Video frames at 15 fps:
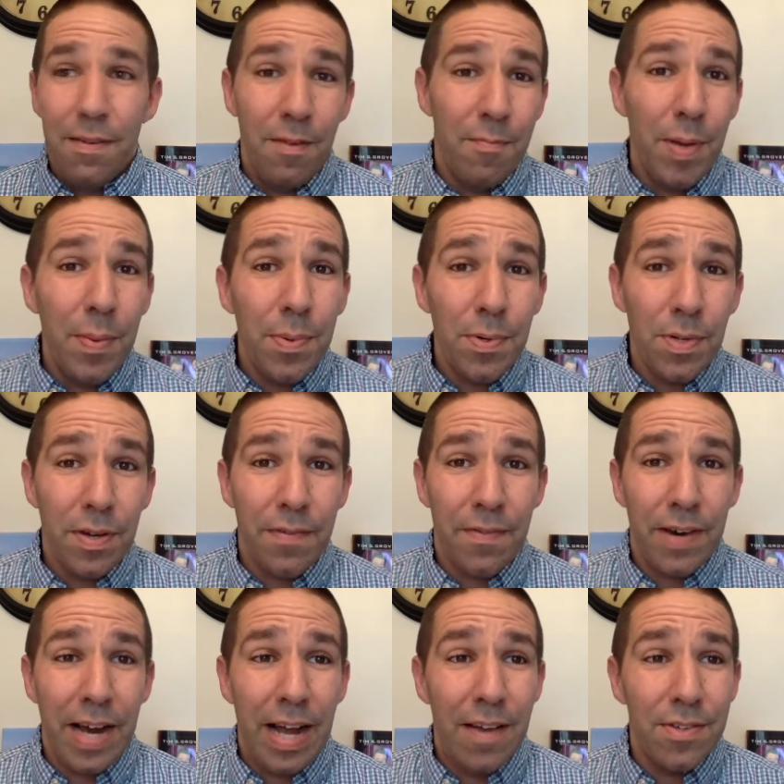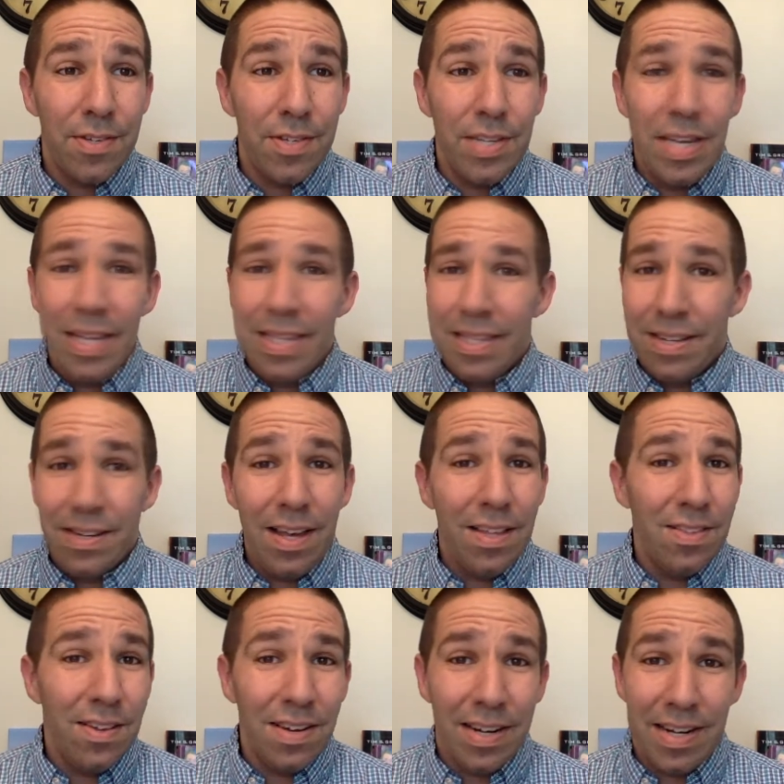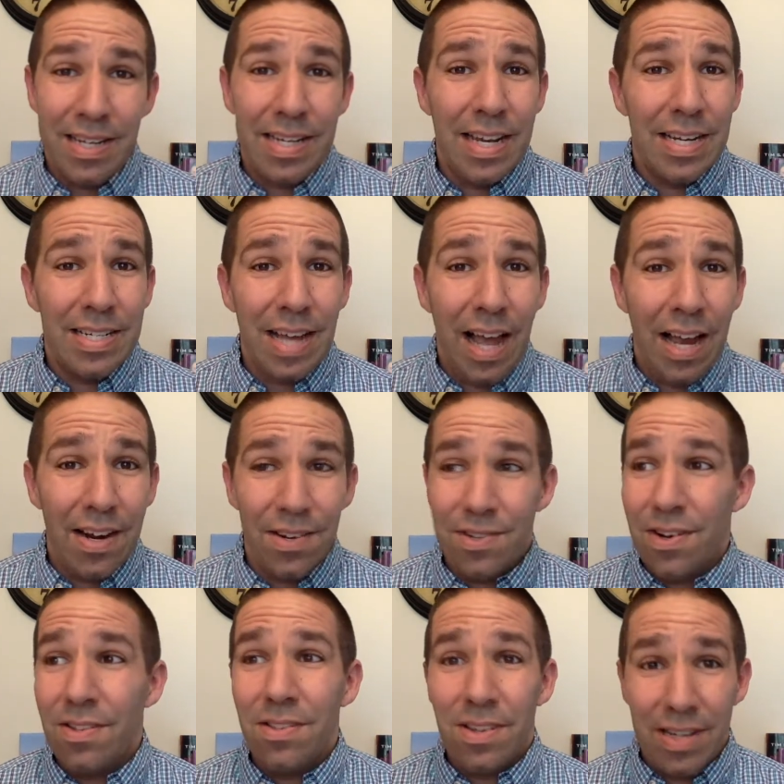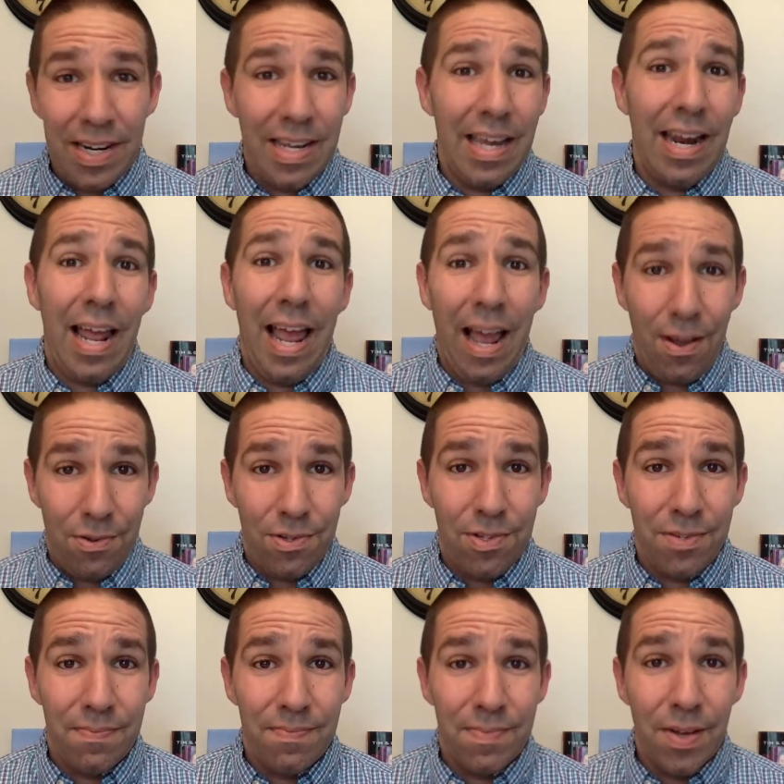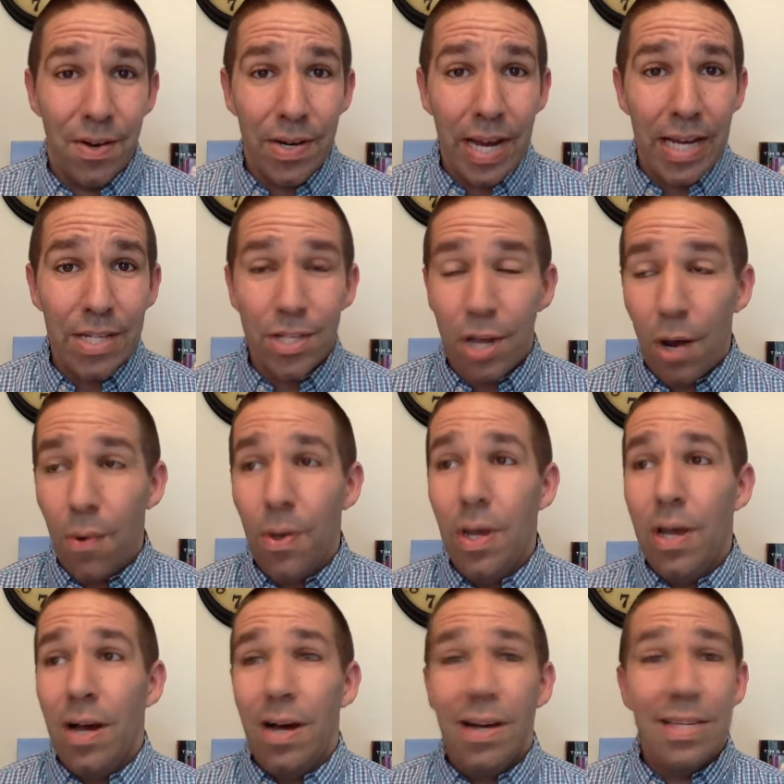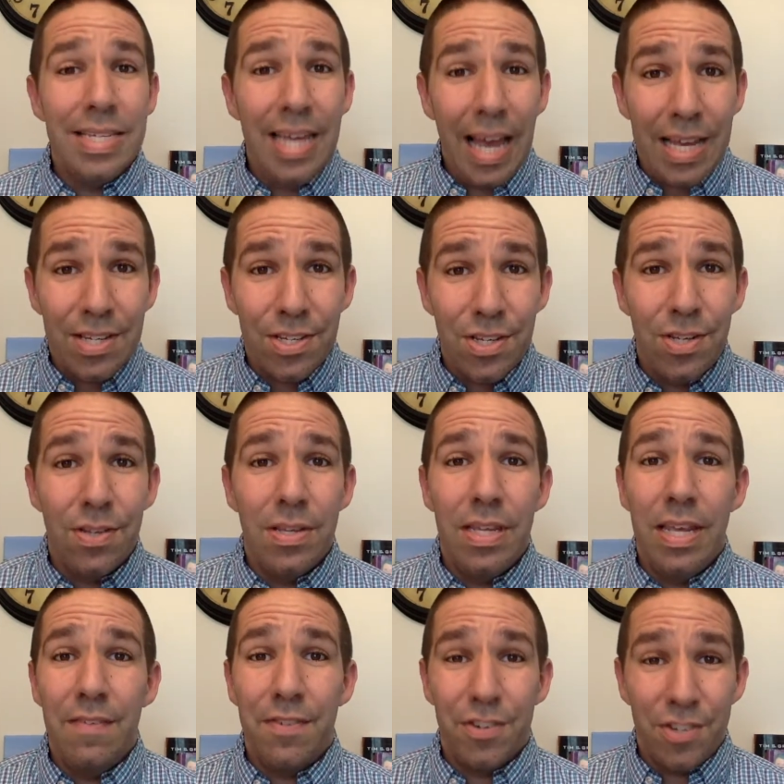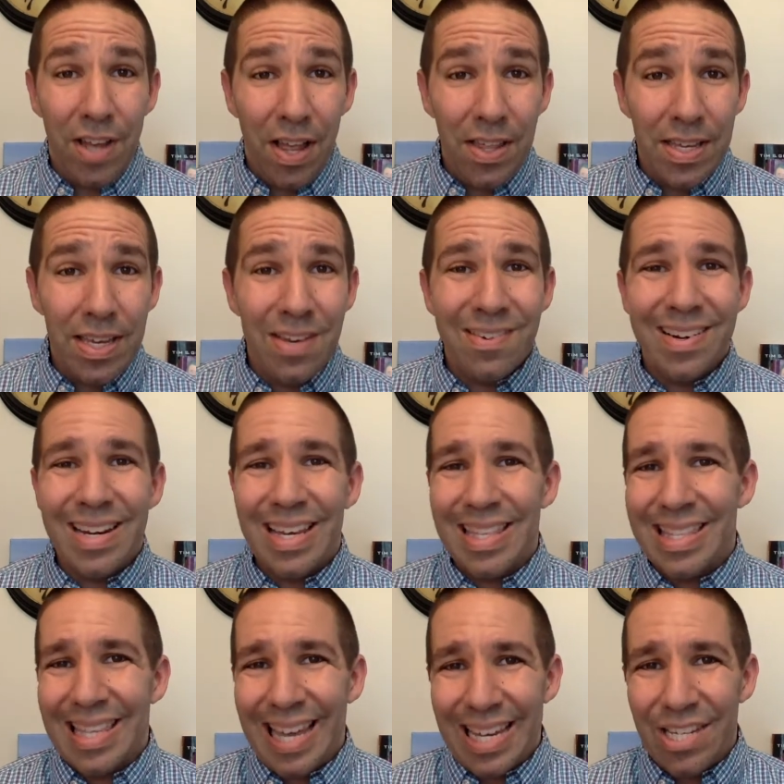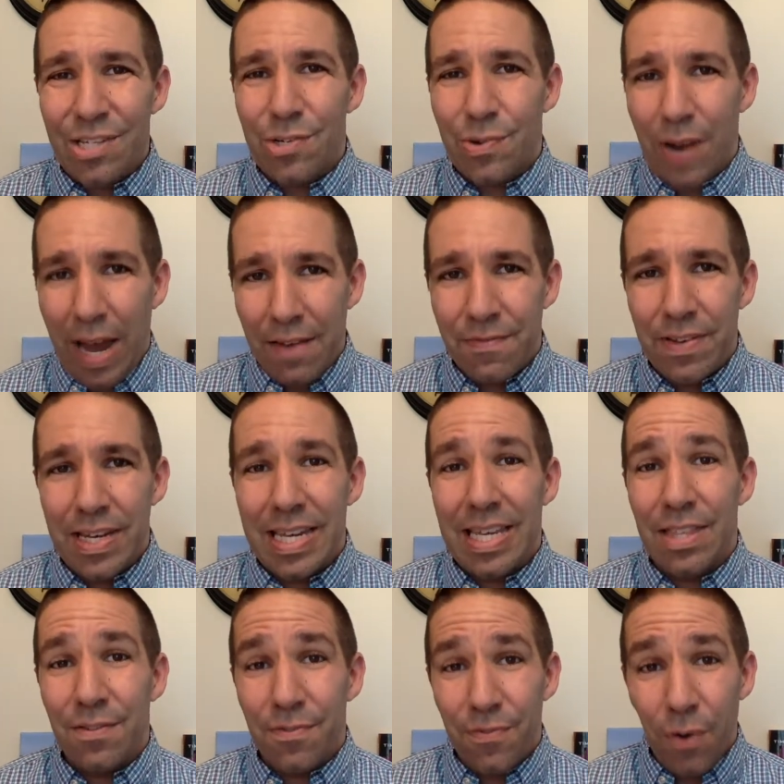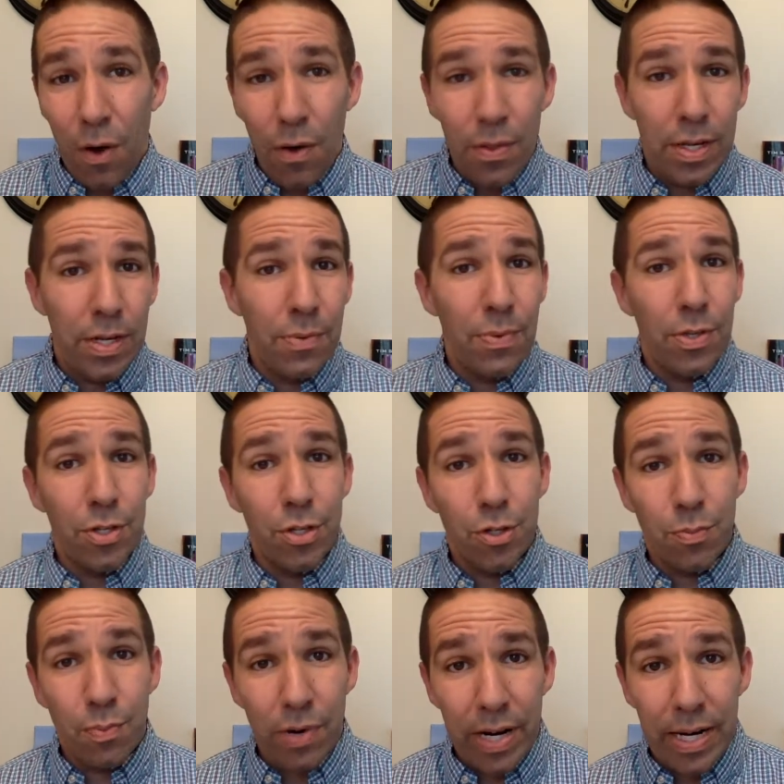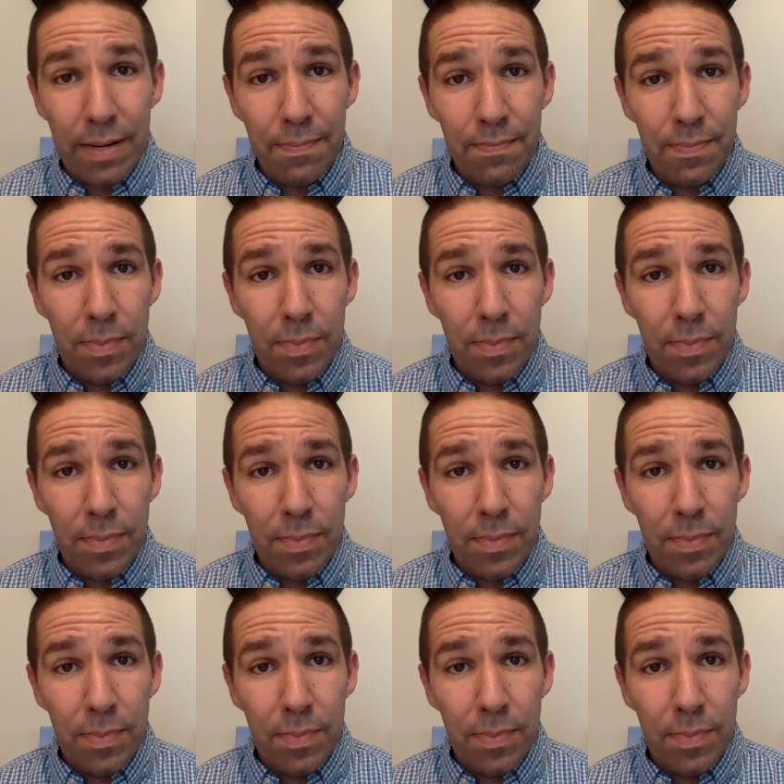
People are looking for houses. They're not looking to kick tires. They're looking to get a house. Okay, so yes, if you're selling, you're going to get less traffic in the fall than you will the spring.